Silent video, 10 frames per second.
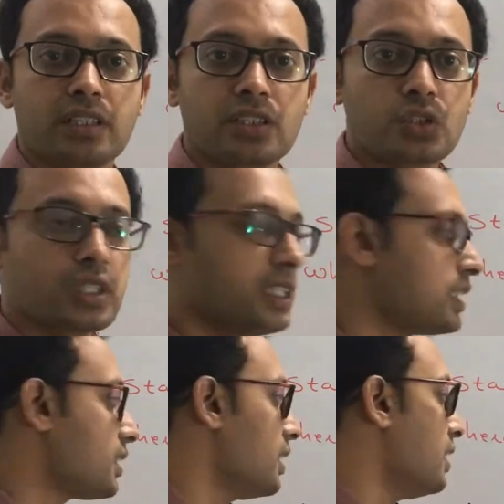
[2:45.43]
So he
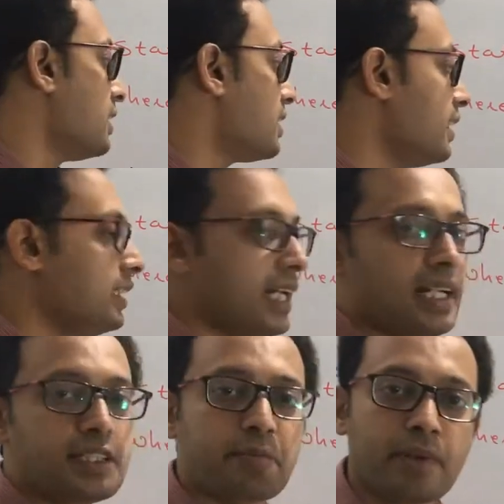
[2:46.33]
has seen that
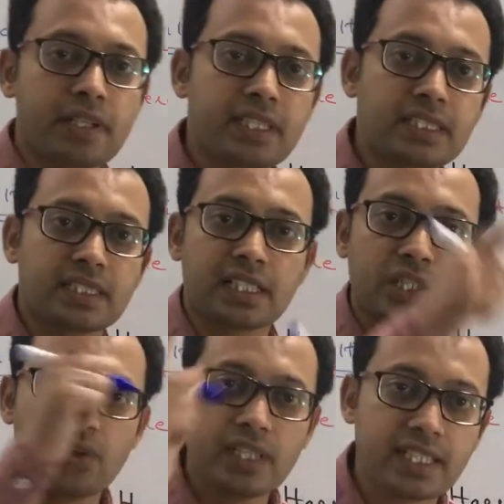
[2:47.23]
the blood is
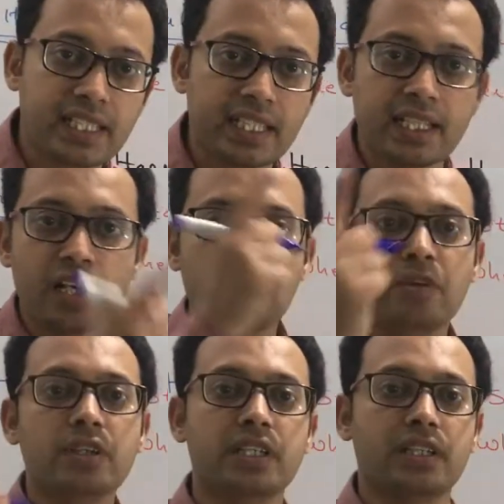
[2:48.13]
circulating in our
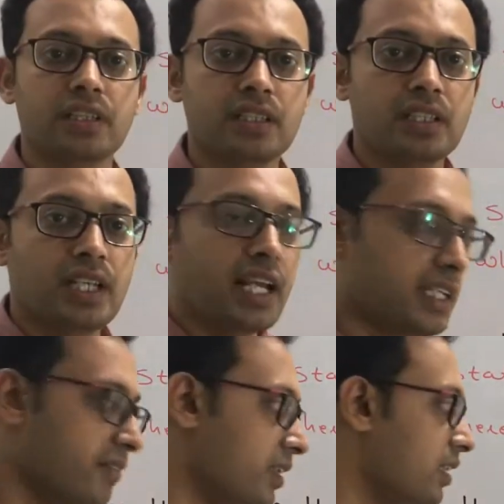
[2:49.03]
body, and
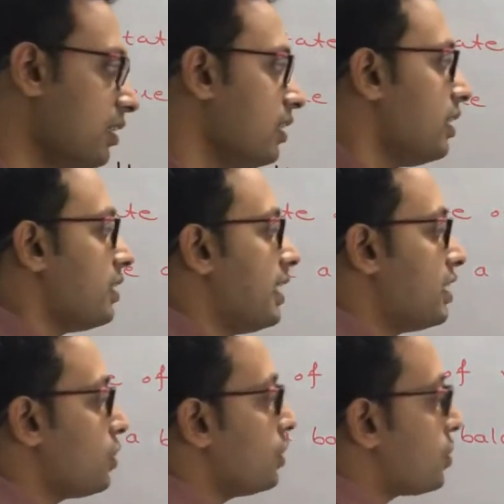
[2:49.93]
even there
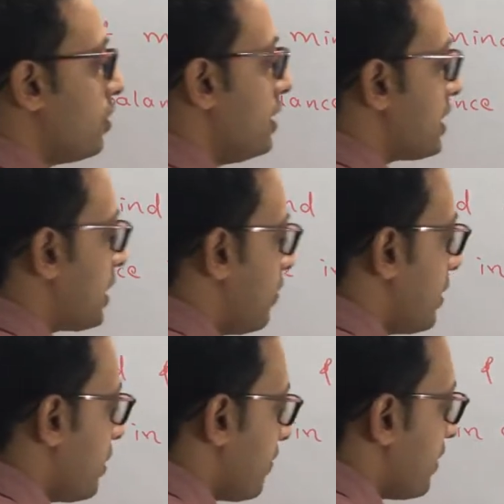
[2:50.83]
is also a
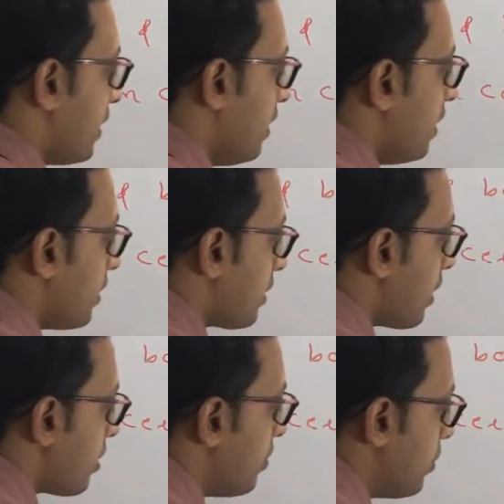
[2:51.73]
discovery of a
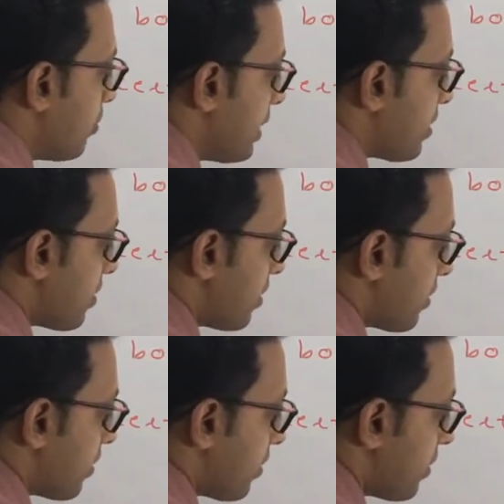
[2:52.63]
thermometer.